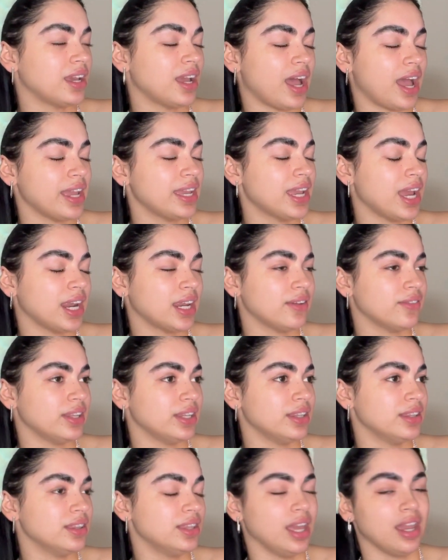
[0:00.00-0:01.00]
I can't
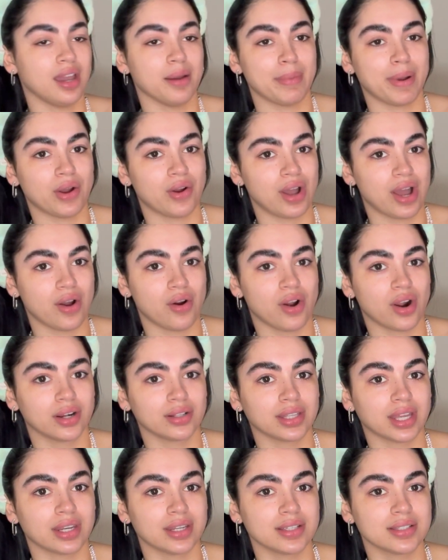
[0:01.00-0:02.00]
even think about how hard
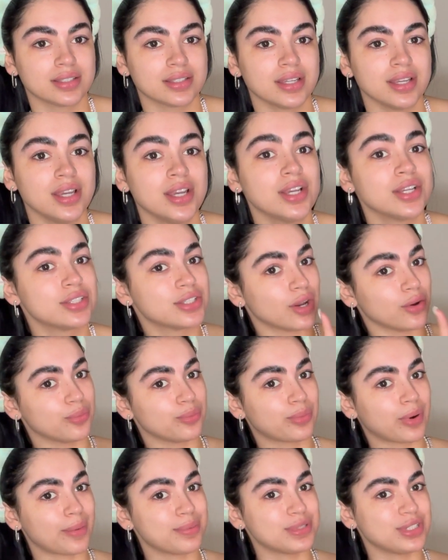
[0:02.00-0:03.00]
that is. So
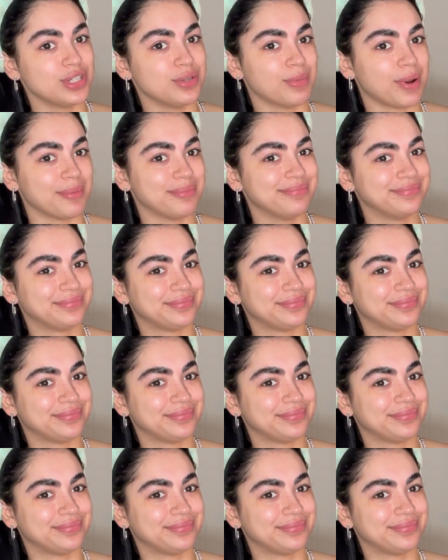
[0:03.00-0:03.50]
props to you, Mom.